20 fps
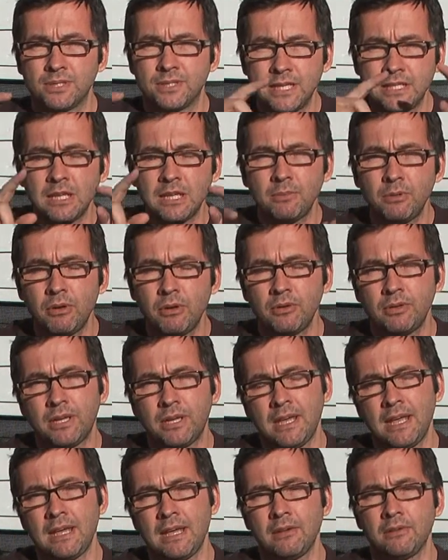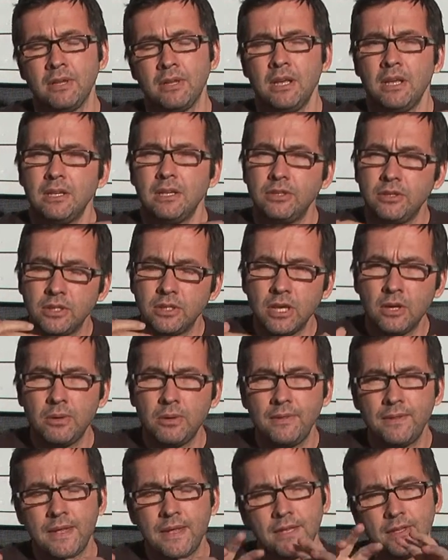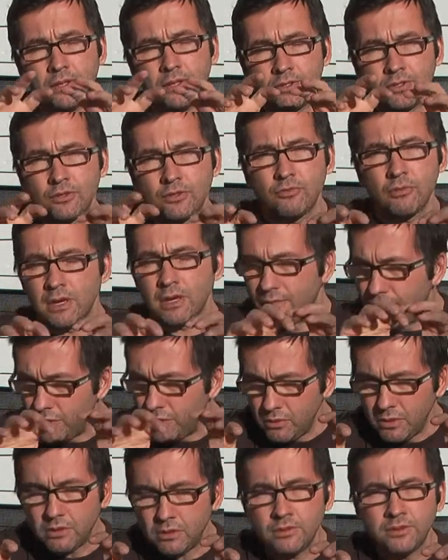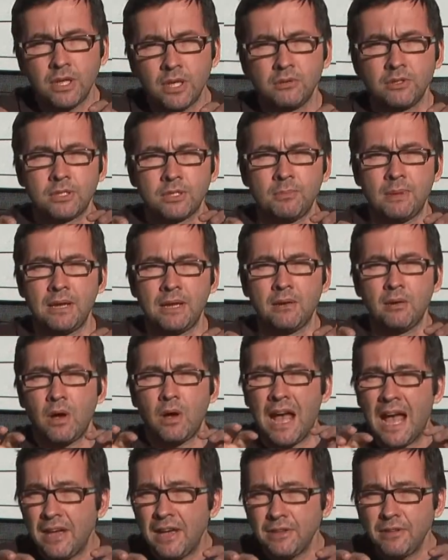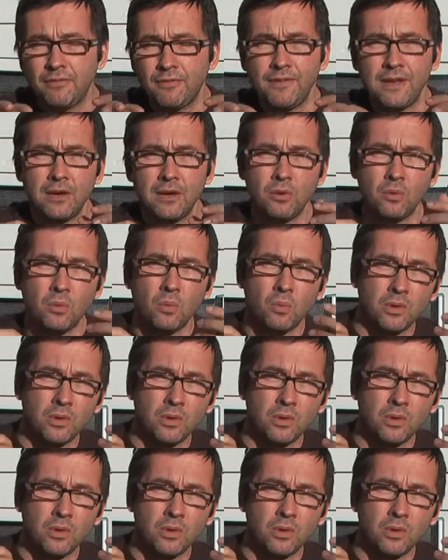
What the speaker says: Set up your own account, you can go in there, you can just write a few little notes about how you felt,